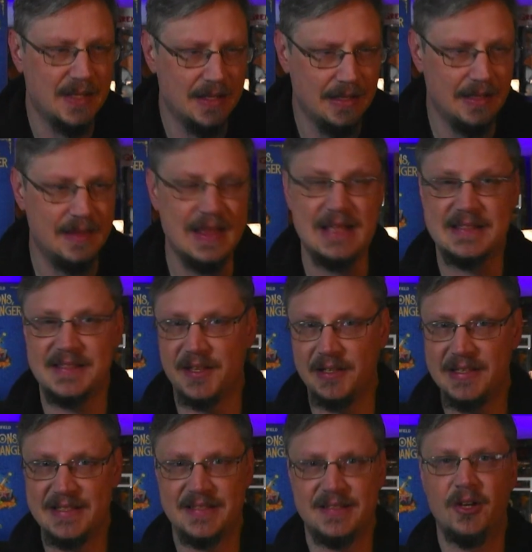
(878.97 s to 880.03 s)
And that's the
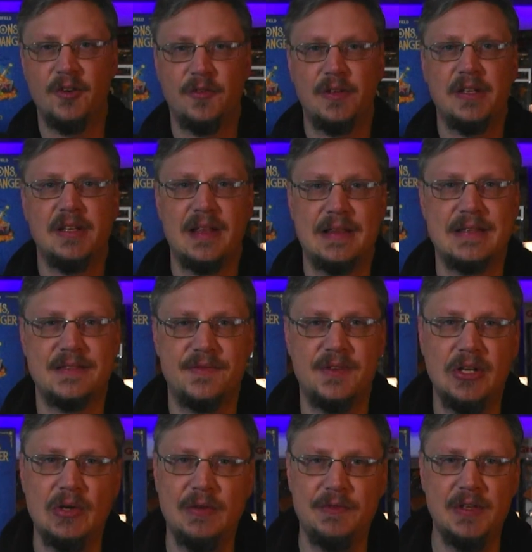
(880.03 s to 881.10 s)
list. Hopefully you liked this
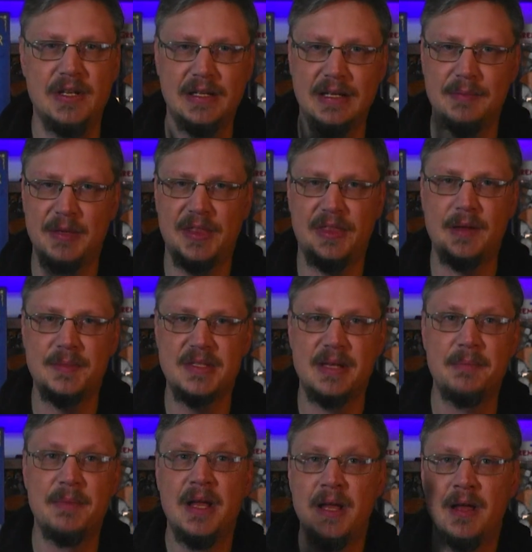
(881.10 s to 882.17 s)
video. If you did, give me a thumbs
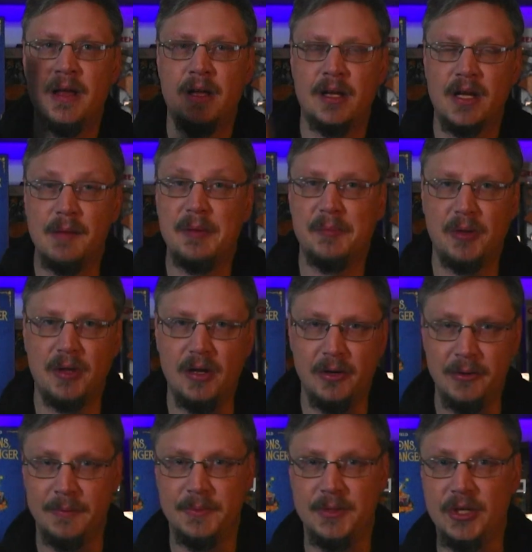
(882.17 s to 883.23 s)
up. Comment below
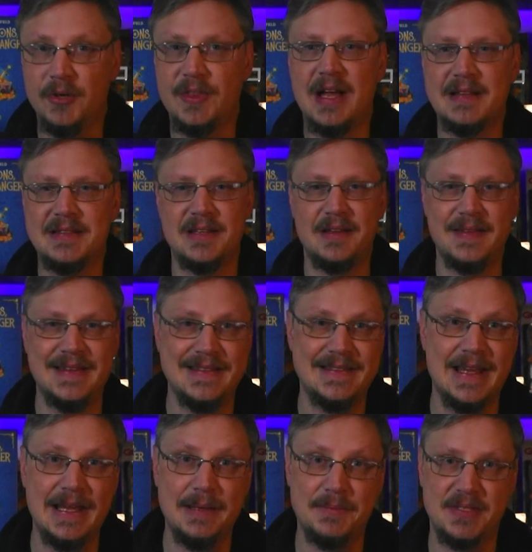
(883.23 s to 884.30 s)
your thoughts on these
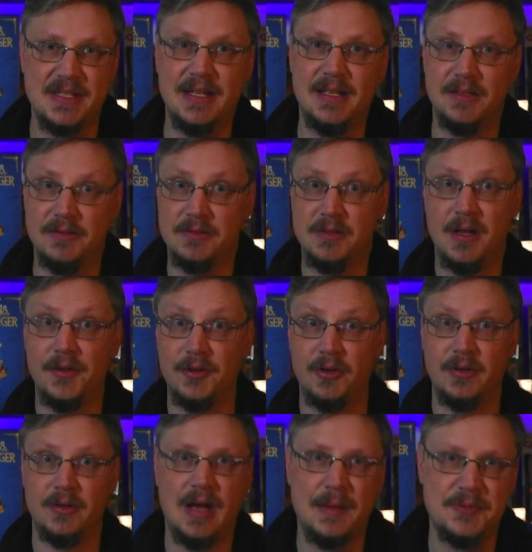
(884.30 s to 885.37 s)
games and other
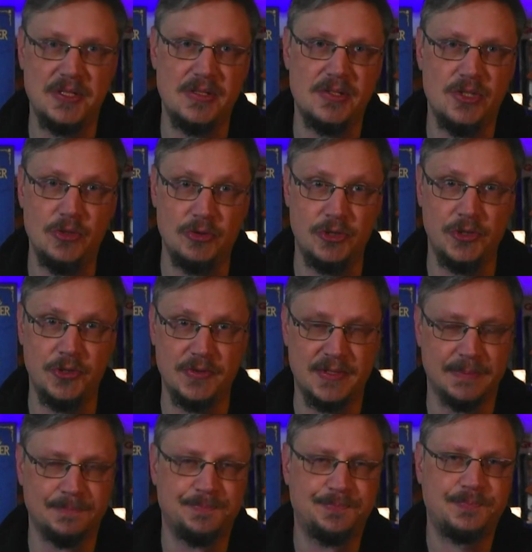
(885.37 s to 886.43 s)
options you choose.
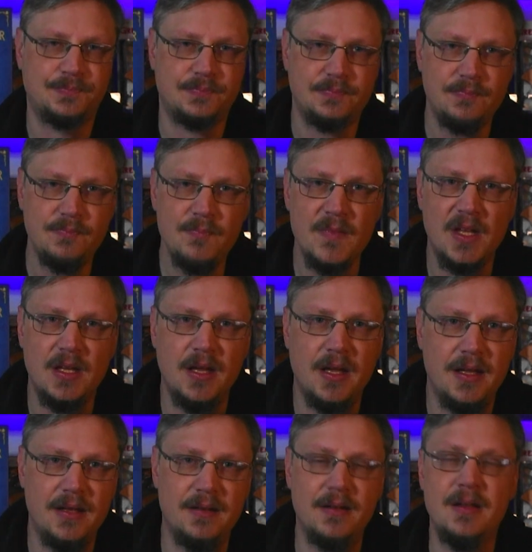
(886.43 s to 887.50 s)

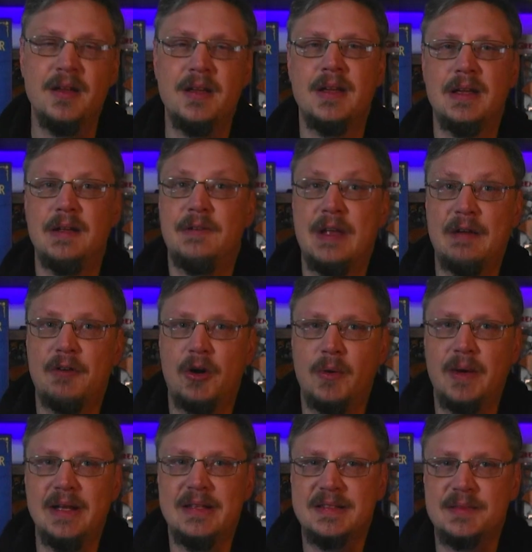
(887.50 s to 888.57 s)
And if you haven't
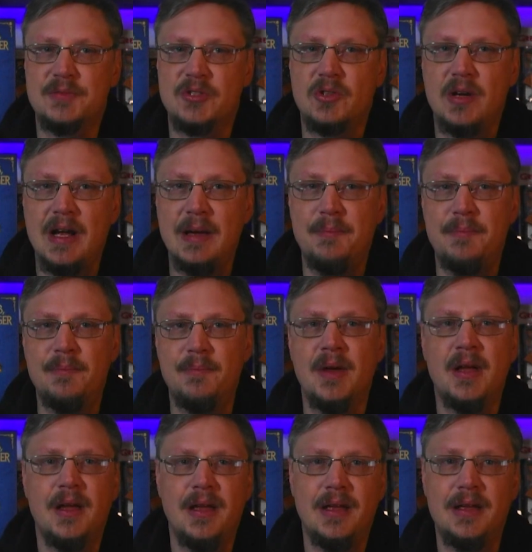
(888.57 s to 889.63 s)
already, subscribe
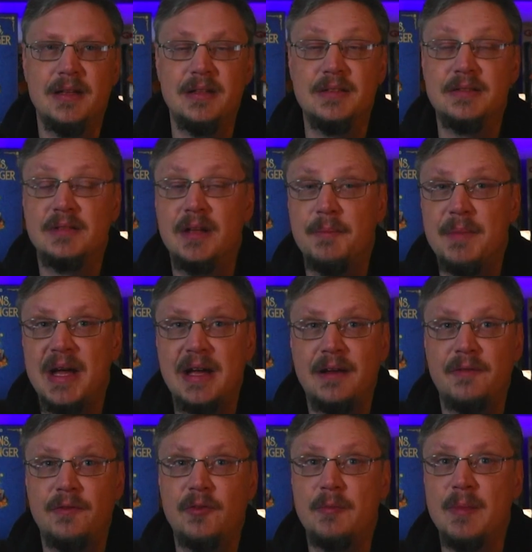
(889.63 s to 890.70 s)
and come back
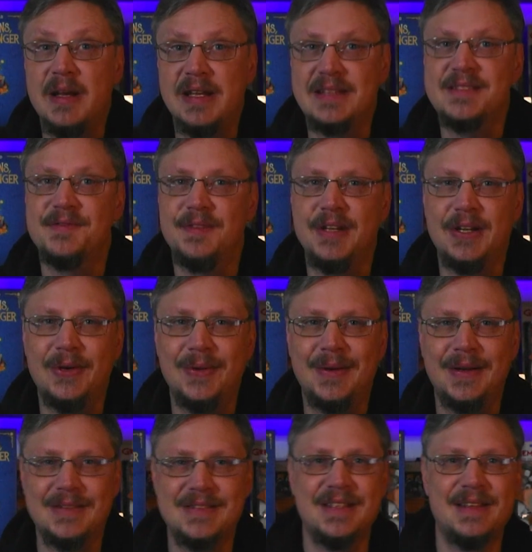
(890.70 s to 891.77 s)
for my next video. I'll
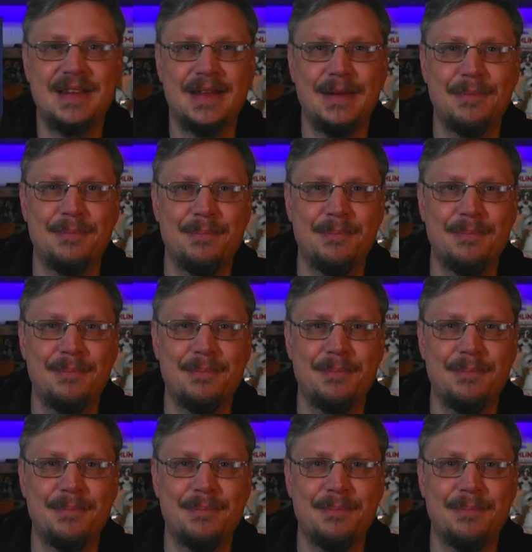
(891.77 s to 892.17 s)
see you then.